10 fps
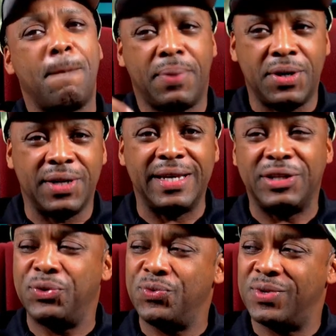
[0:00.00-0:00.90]
put
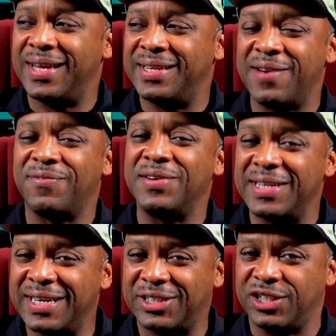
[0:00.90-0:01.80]
into that
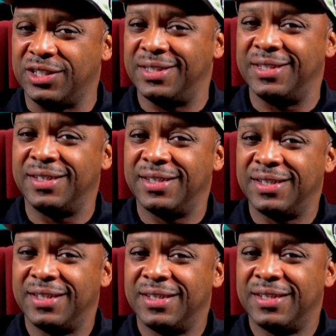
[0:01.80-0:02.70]
definition.
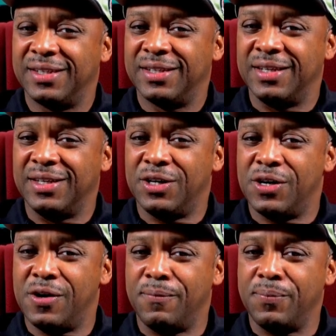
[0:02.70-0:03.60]

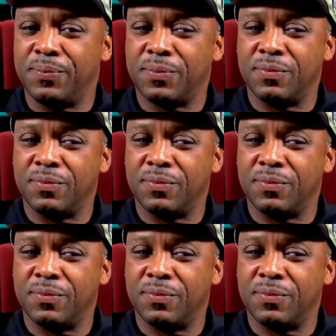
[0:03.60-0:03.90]
Um,